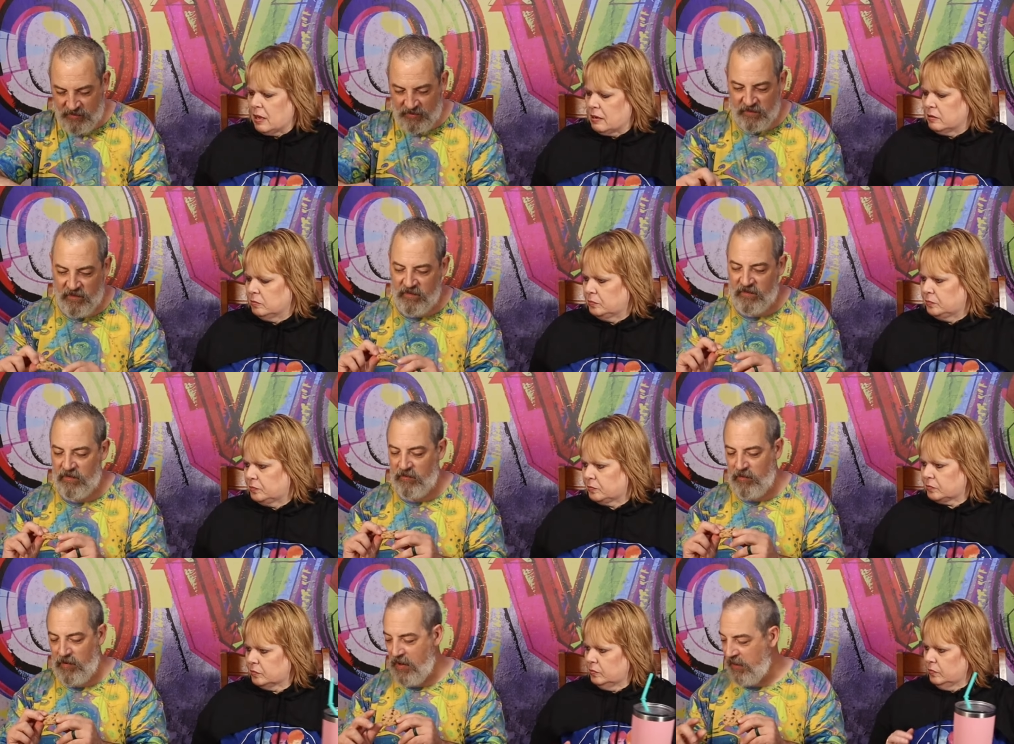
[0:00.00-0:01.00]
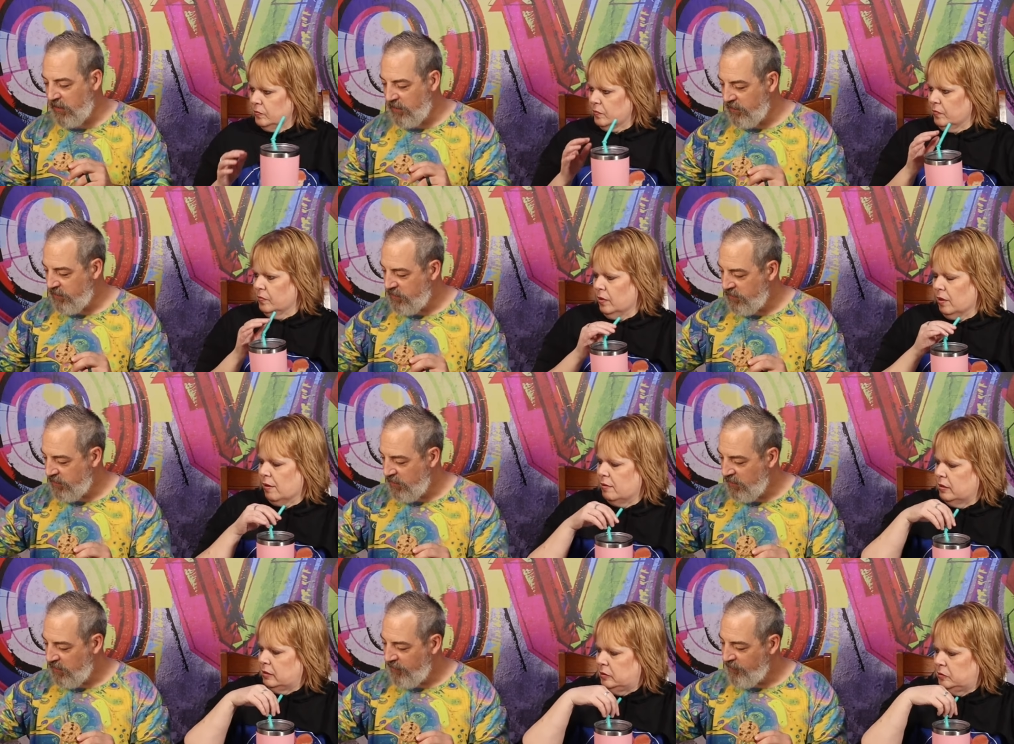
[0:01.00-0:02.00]
Speaker 1: this is the regular
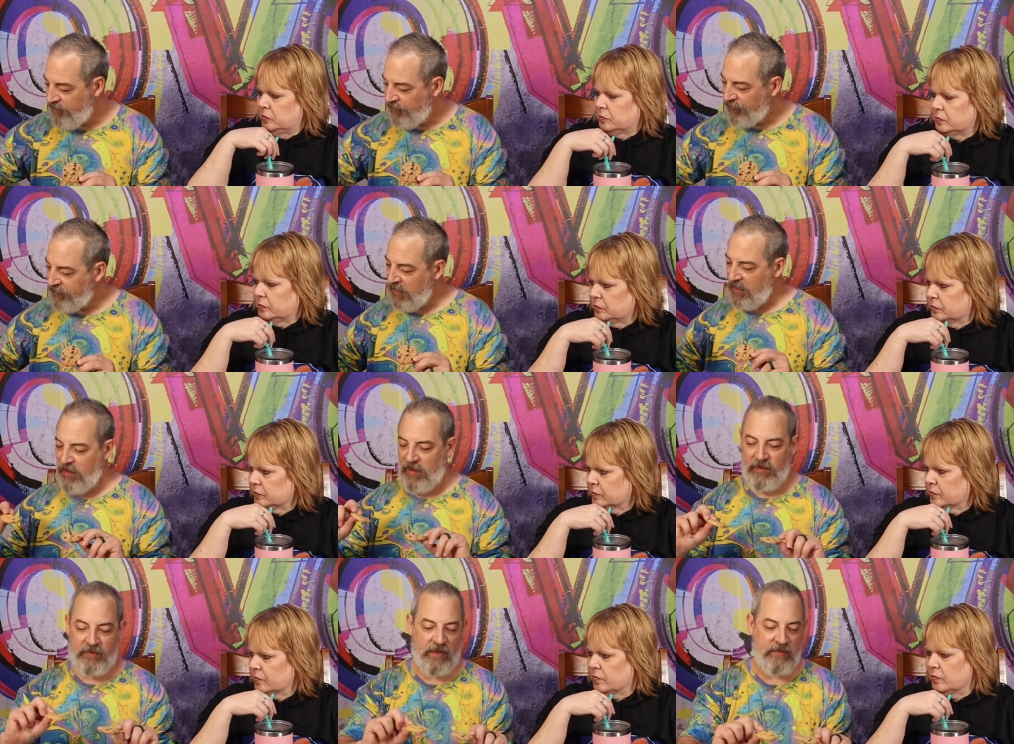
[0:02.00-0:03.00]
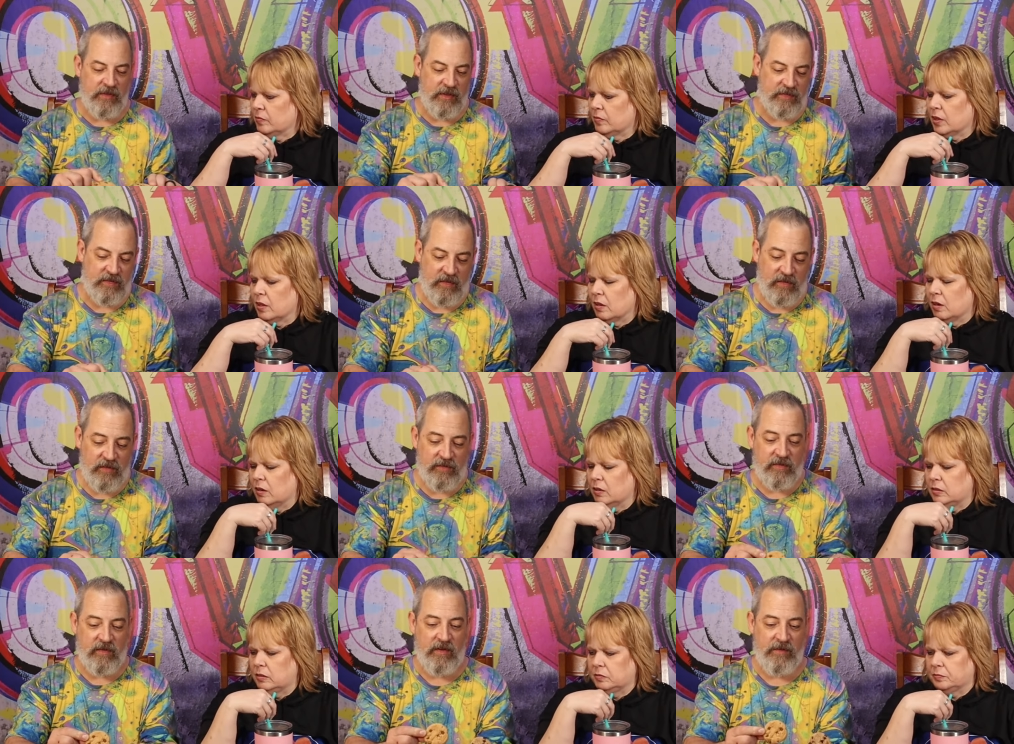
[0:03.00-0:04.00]
cookie, and then this
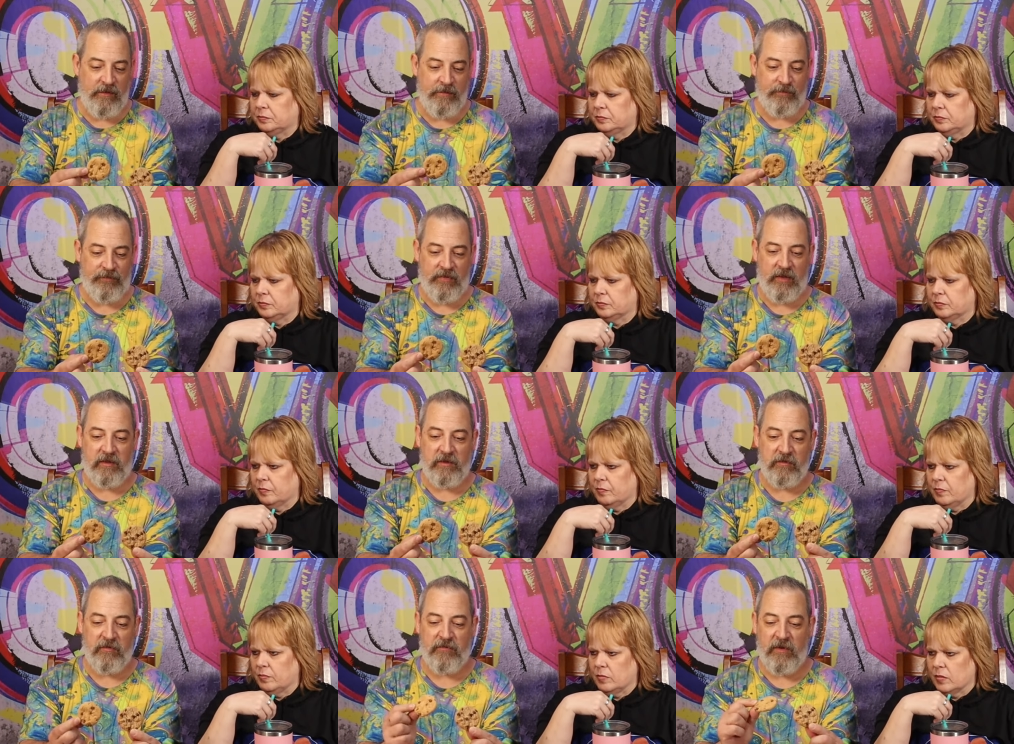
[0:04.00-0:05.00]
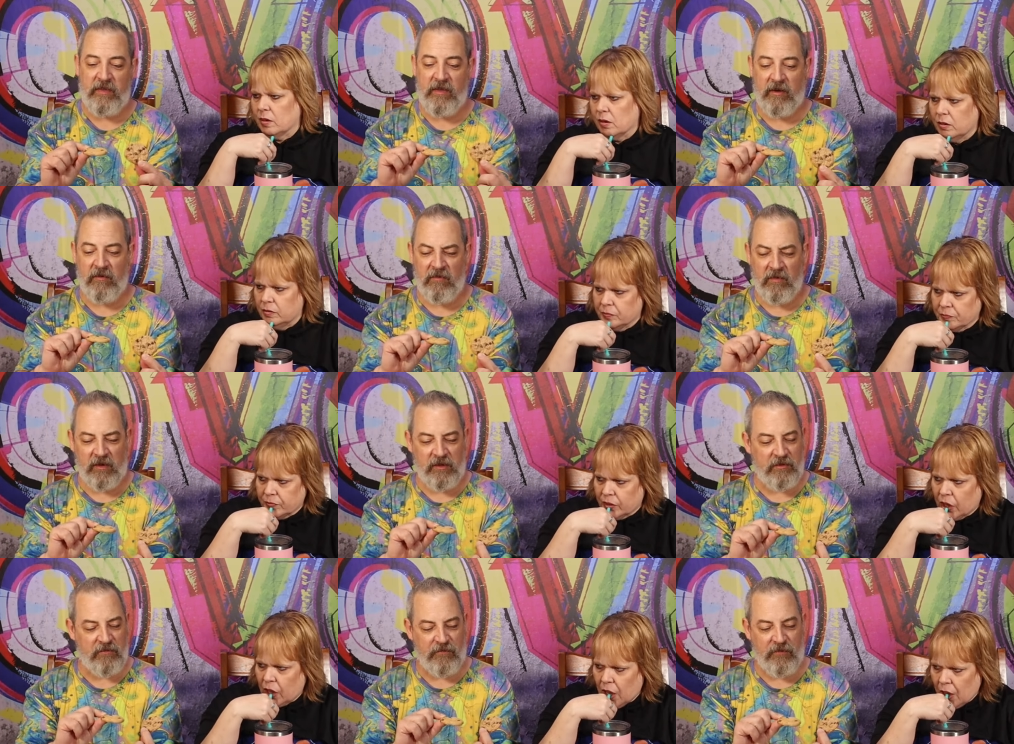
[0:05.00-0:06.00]
is the gluten-free. The
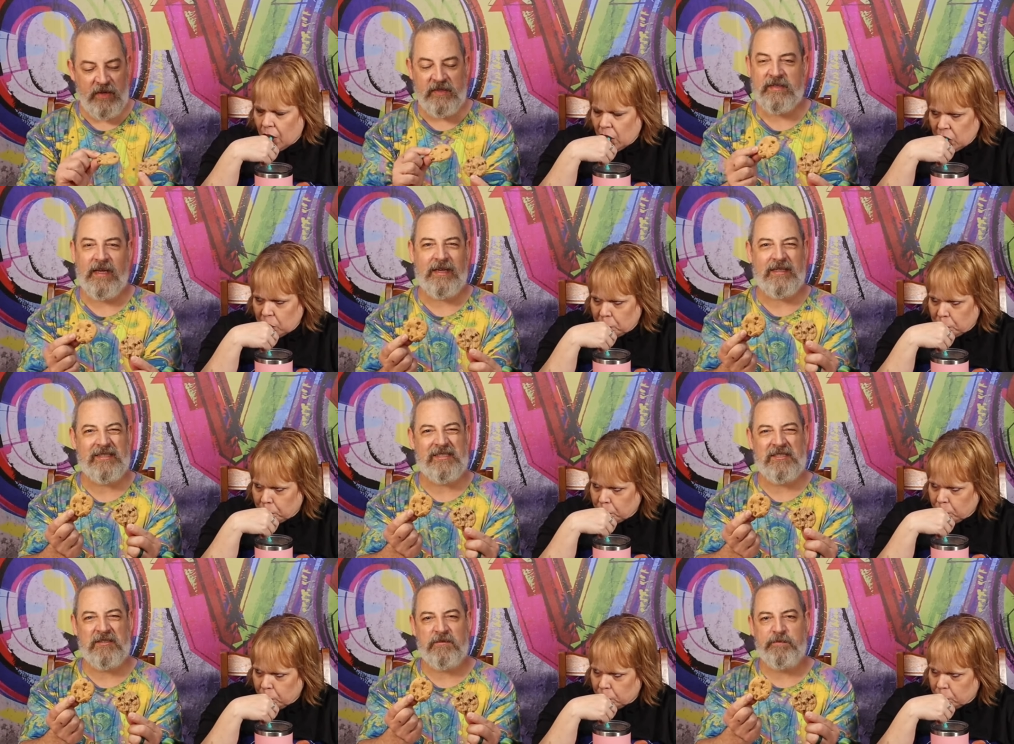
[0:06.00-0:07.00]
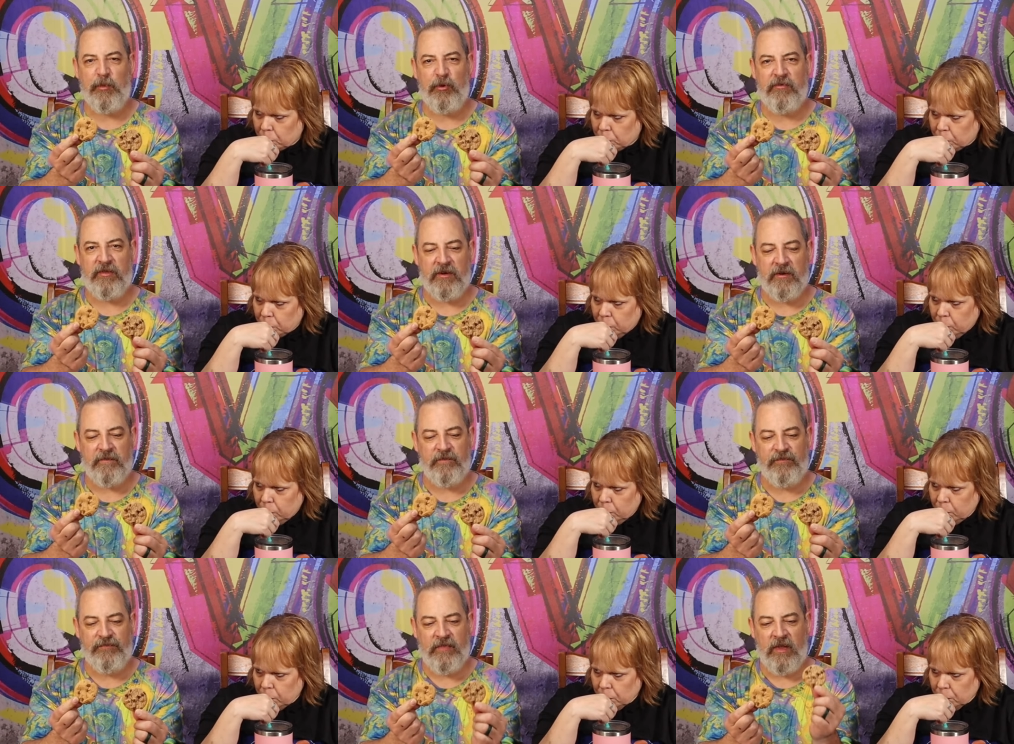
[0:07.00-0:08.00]
gluten-free is like smoother.
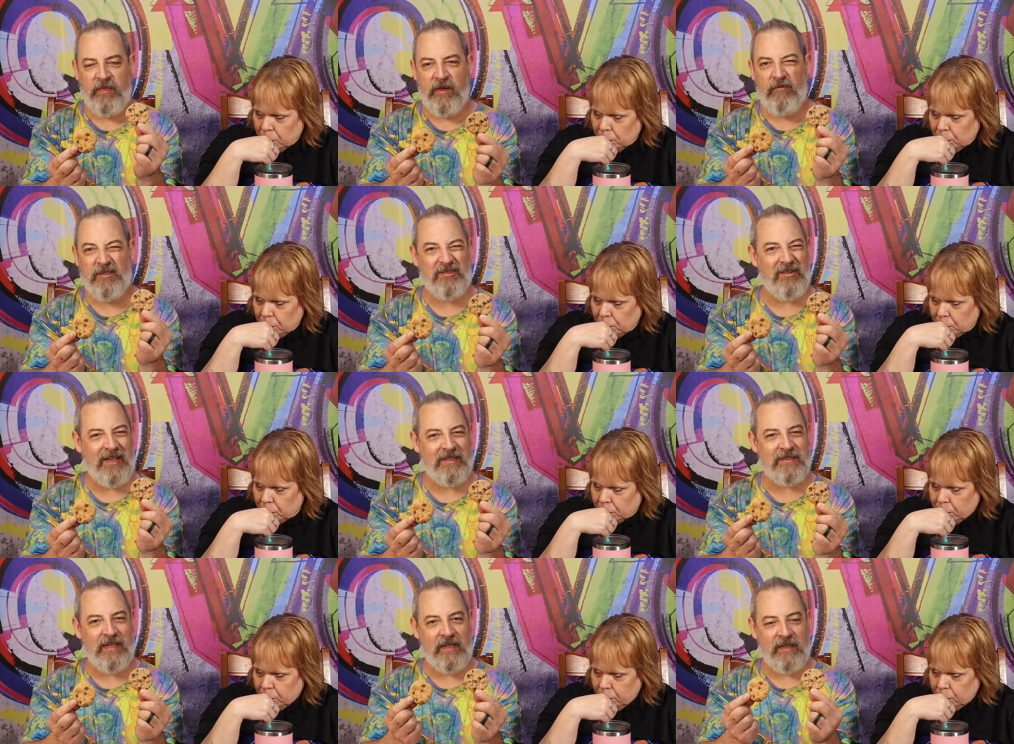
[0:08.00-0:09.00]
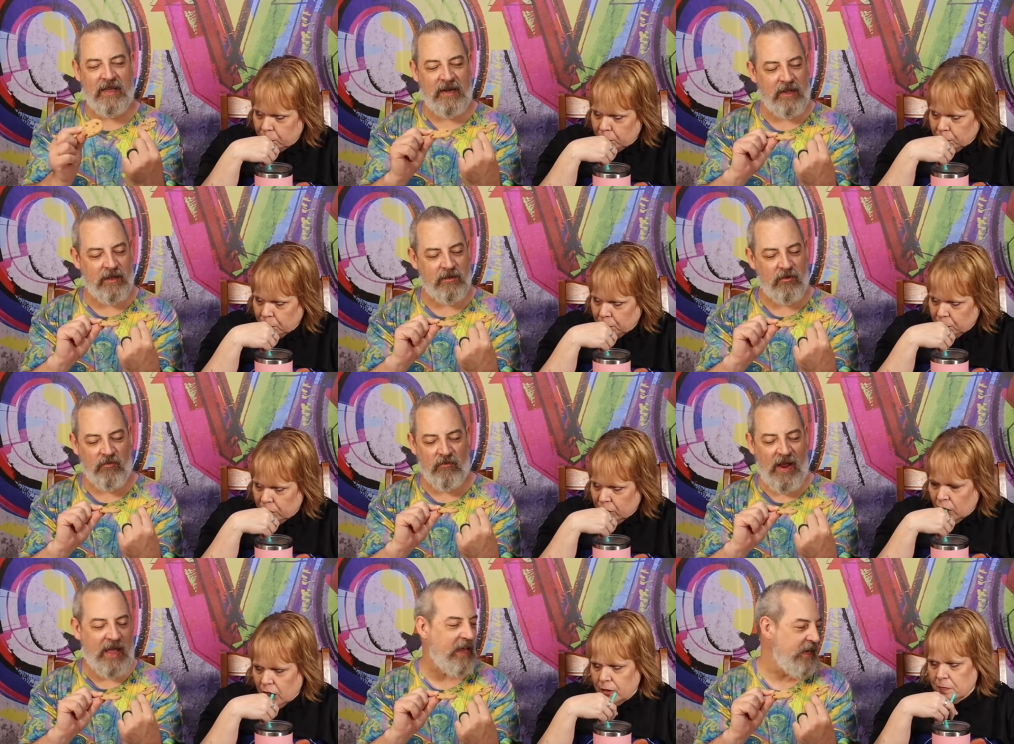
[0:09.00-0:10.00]
The original has like a lot of
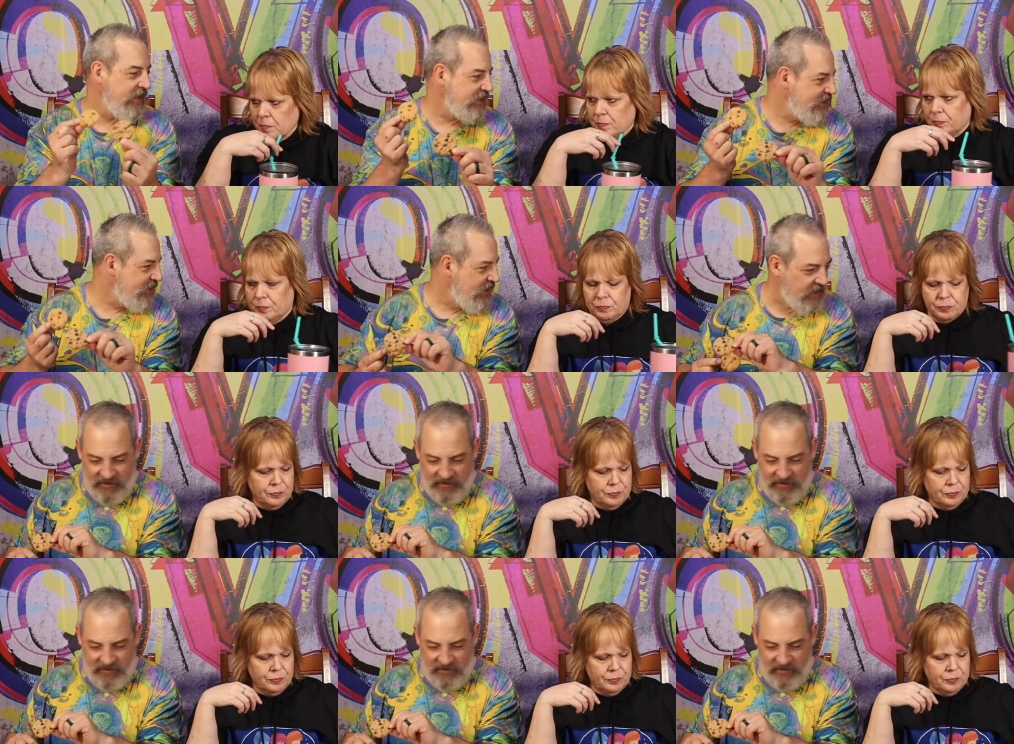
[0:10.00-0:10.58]
cragginess in